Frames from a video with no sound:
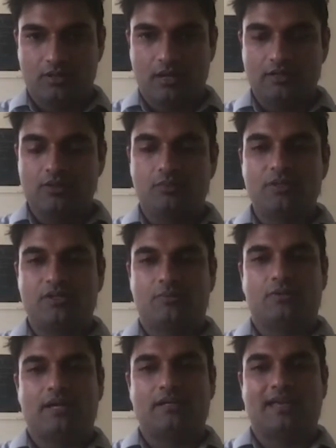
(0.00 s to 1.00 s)
and you'll be
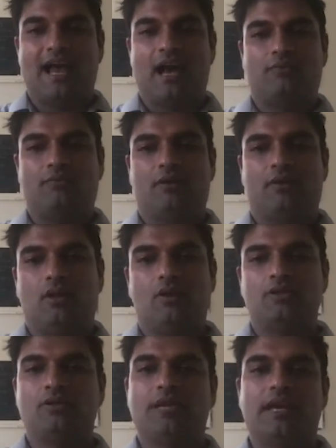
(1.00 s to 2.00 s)
surprised how far
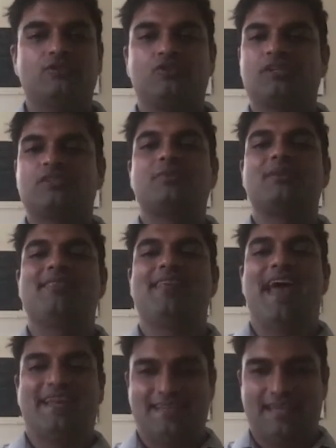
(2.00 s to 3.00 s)
along you get just with
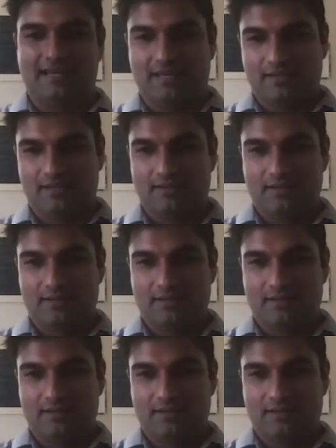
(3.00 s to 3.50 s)
that data